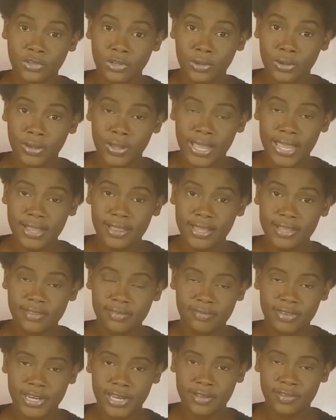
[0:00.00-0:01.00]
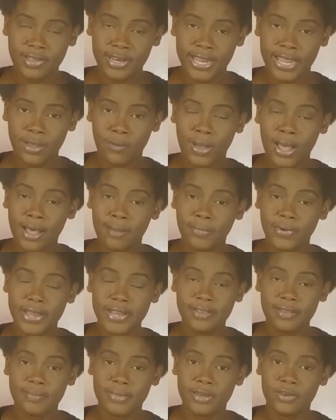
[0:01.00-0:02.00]
So in this video today, what
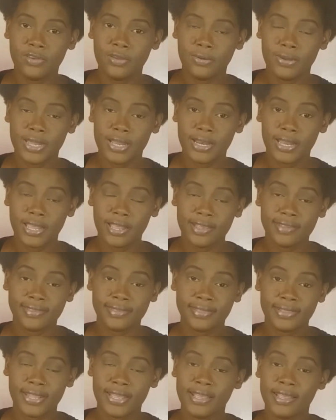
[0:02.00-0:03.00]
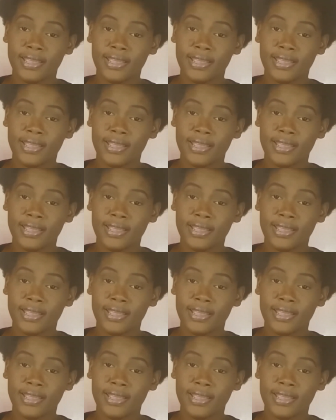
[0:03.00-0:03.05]
I'm going to be doing is